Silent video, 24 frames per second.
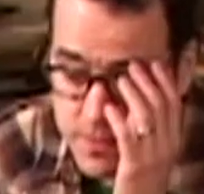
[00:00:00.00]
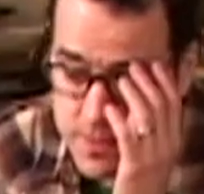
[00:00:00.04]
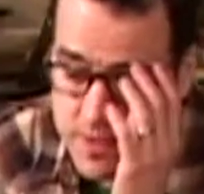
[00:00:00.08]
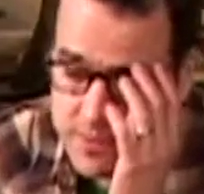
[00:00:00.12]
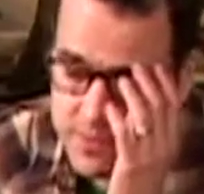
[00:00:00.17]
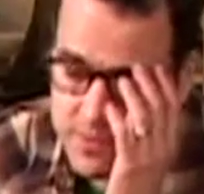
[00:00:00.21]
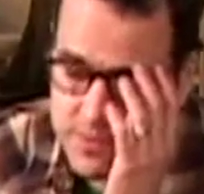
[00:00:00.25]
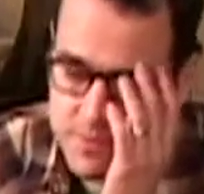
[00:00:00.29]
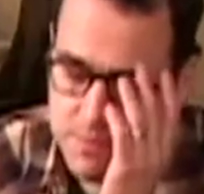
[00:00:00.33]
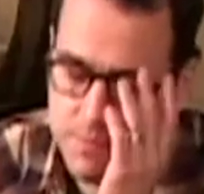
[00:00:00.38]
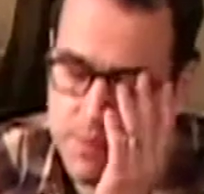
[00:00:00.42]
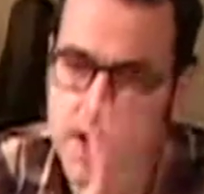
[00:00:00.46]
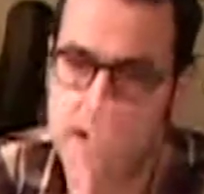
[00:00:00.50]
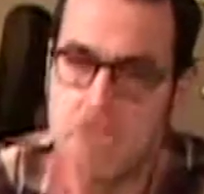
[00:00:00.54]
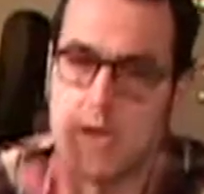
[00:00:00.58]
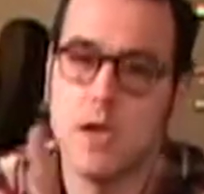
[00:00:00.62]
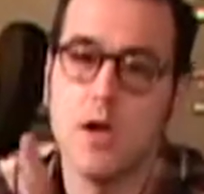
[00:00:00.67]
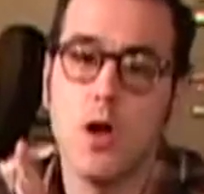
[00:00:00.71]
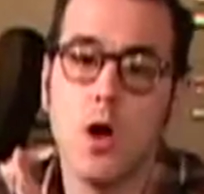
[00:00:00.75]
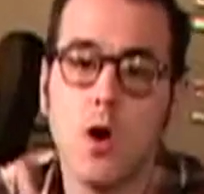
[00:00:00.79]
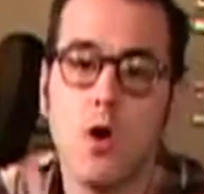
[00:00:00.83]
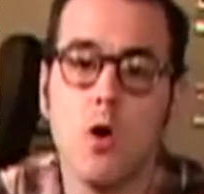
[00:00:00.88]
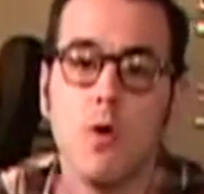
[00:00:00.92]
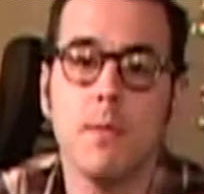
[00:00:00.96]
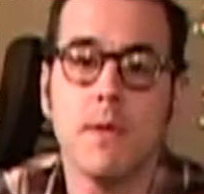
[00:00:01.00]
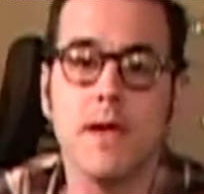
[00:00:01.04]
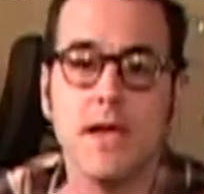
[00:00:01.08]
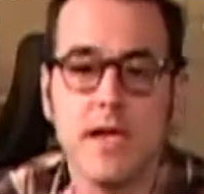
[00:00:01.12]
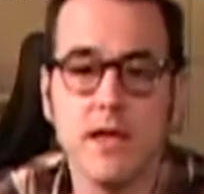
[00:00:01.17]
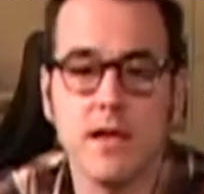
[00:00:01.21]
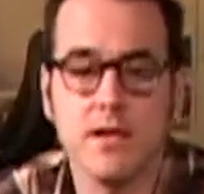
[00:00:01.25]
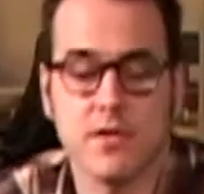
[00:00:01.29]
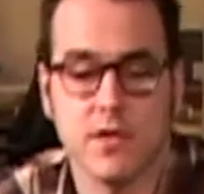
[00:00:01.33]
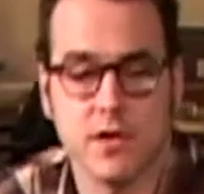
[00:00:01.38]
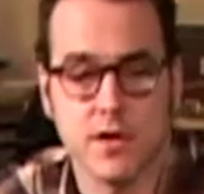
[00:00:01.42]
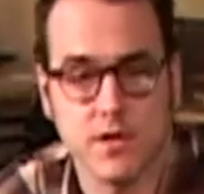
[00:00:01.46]
this is by no
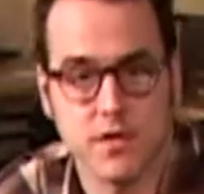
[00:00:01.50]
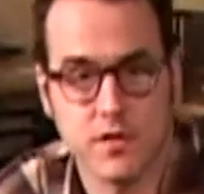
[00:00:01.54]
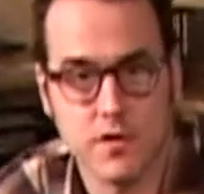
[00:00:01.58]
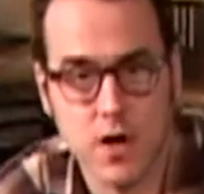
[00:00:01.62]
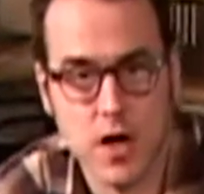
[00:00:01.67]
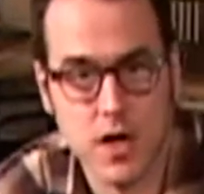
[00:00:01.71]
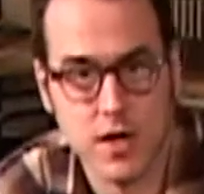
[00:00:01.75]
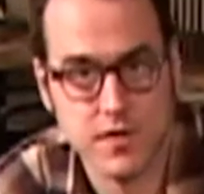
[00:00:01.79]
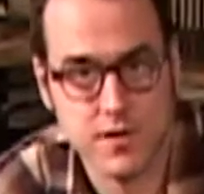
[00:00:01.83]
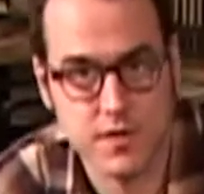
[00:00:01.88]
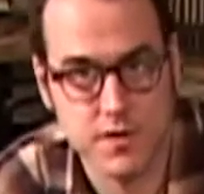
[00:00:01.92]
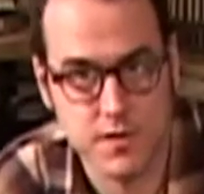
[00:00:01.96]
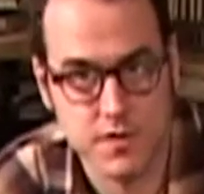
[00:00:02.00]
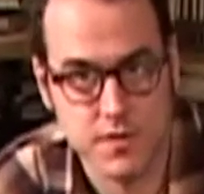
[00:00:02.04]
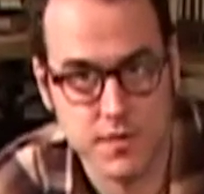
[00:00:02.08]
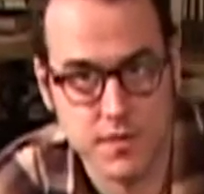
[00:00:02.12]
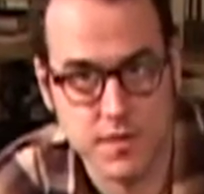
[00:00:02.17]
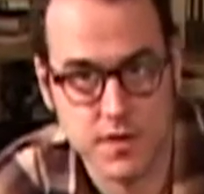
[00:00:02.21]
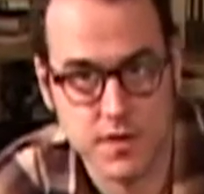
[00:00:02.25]
means an exhaustive